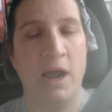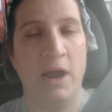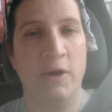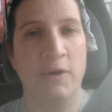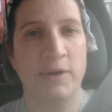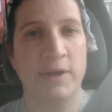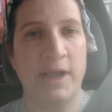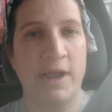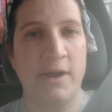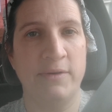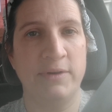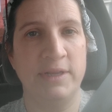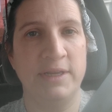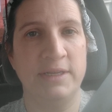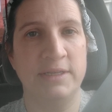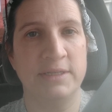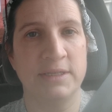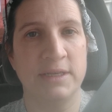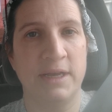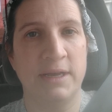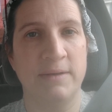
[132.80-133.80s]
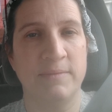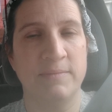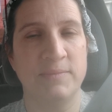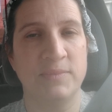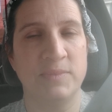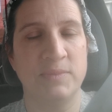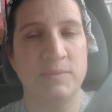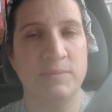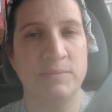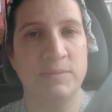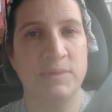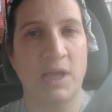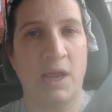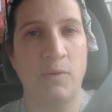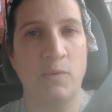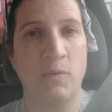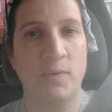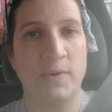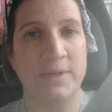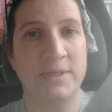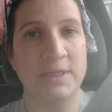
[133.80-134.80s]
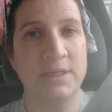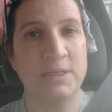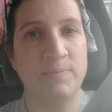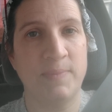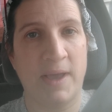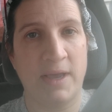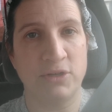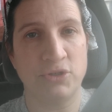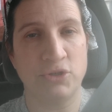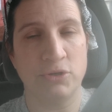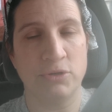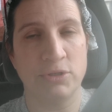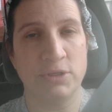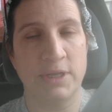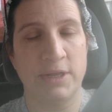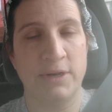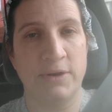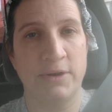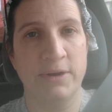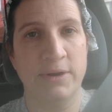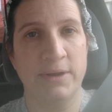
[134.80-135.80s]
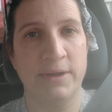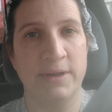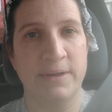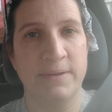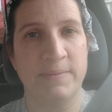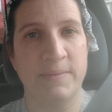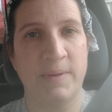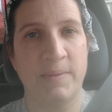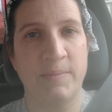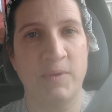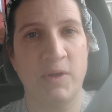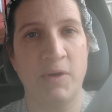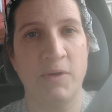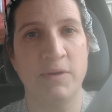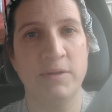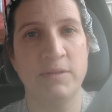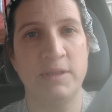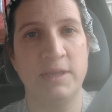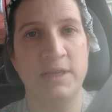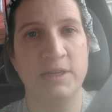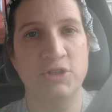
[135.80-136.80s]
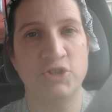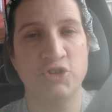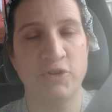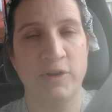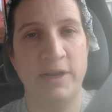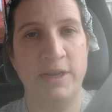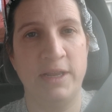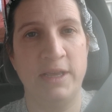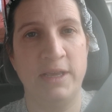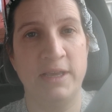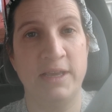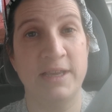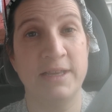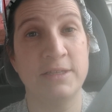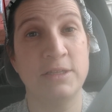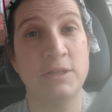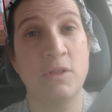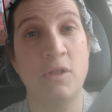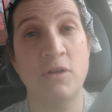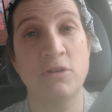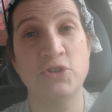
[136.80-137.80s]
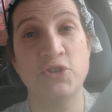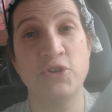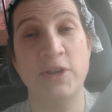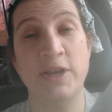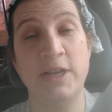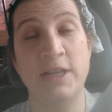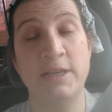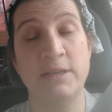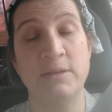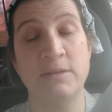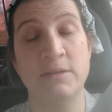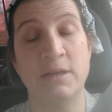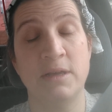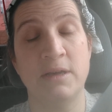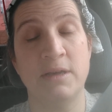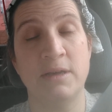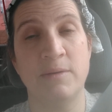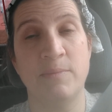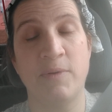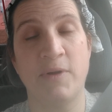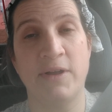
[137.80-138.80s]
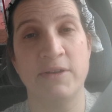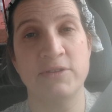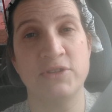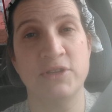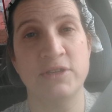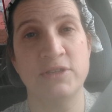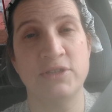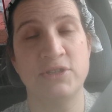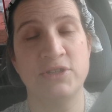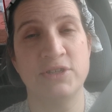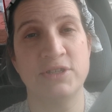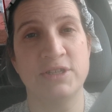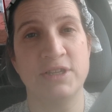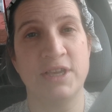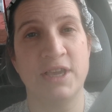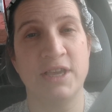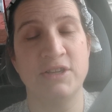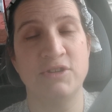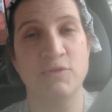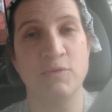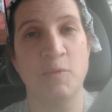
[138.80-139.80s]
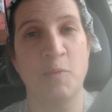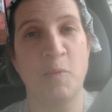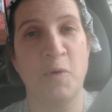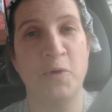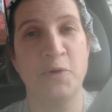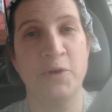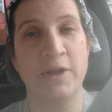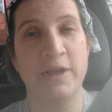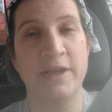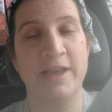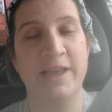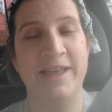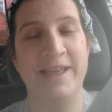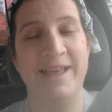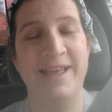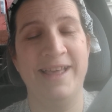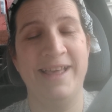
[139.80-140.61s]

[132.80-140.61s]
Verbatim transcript: our county's um, 911 dispatcher center. Um, I'm currently in training. It's a long training uh, process, just in case you were wondering.